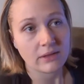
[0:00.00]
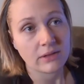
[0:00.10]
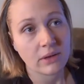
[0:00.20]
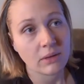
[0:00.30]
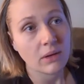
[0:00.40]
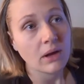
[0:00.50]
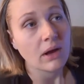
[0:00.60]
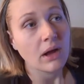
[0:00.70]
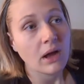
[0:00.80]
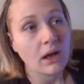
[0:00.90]
So,
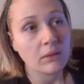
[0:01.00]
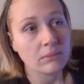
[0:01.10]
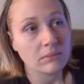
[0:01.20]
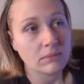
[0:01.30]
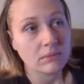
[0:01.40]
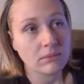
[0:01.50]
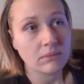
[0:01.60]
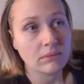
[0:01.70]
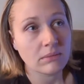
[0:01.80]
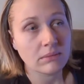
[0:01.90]

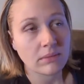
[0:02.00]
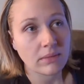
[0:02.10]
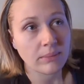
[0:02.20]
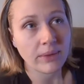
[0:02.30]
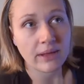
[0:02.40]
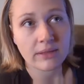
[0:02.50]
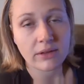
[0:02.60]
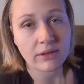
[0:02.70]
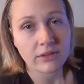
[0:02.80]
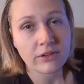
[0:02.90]
but
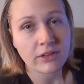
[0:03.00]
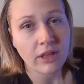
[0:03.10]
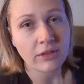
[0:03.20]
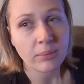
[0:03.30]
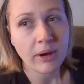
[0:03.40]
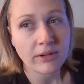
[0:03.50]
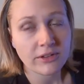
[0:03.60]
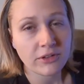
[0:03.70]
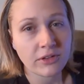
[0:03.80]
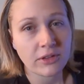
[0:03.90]
there's other
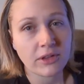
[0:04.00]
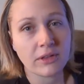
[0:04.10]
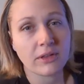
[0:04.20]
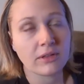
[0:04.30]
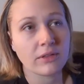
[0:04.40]
parts to